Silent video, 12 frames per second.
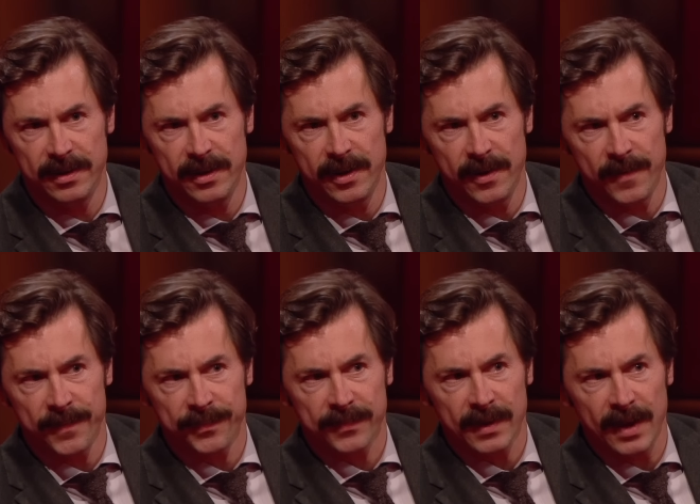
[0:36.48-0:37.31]
uh,
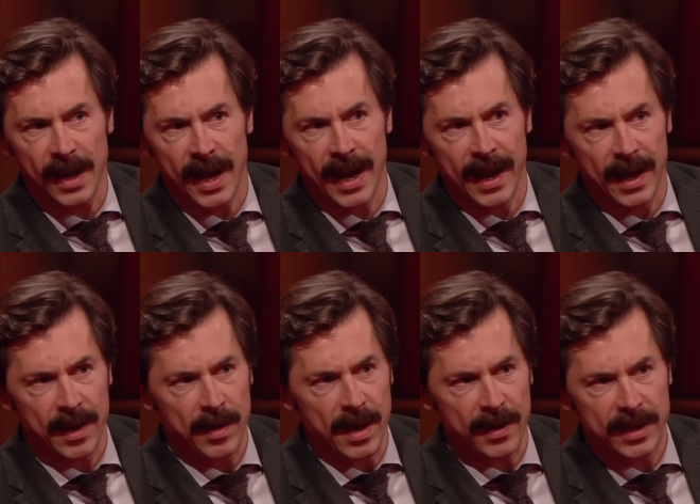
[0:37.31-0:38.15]

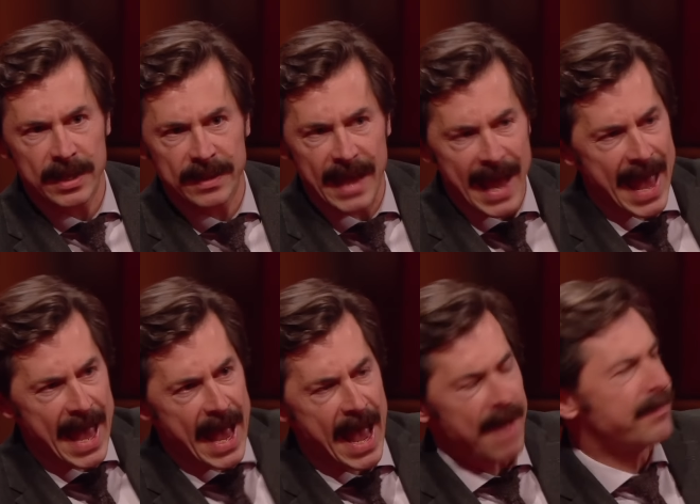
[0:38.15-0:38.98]
I, I either ha
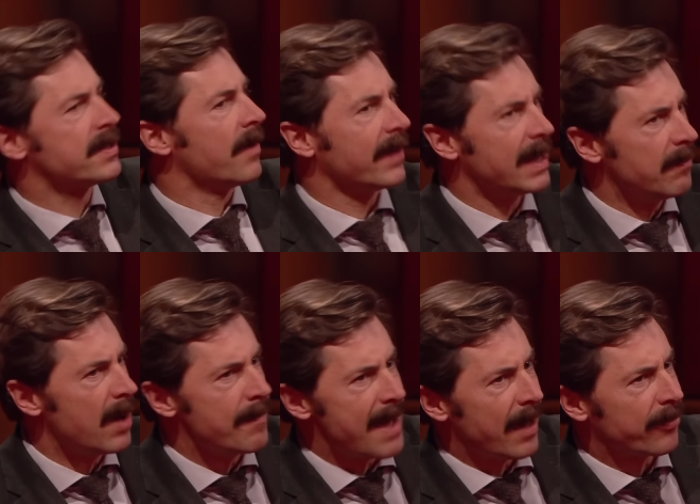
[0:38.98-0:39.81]
have something in
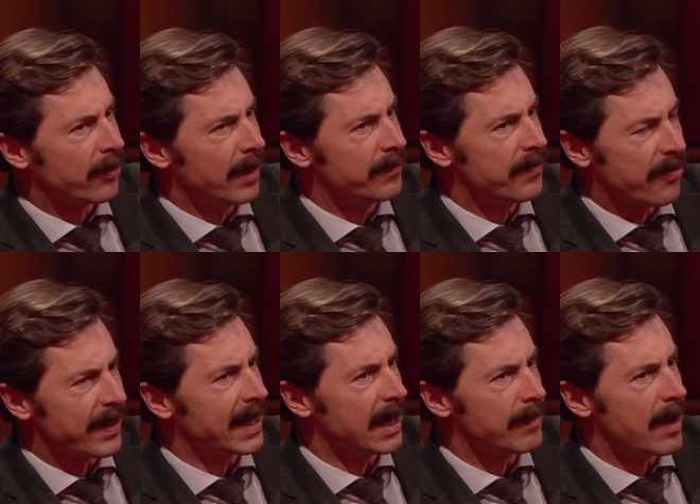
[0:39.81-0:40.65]
my mouth or I'm
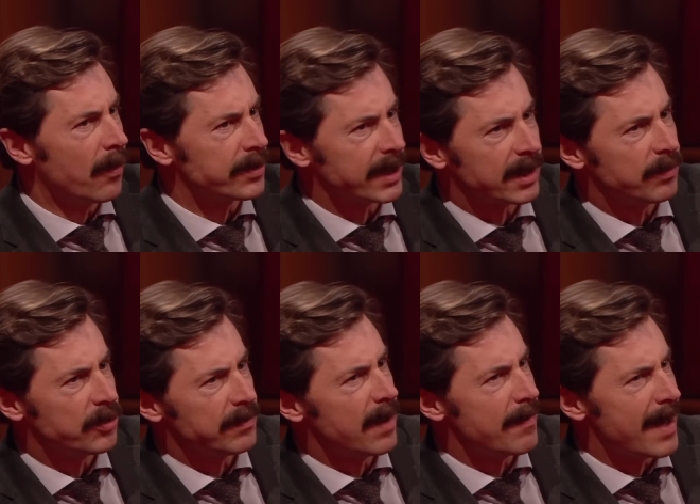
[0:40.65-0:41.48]
thinking about what I could put in my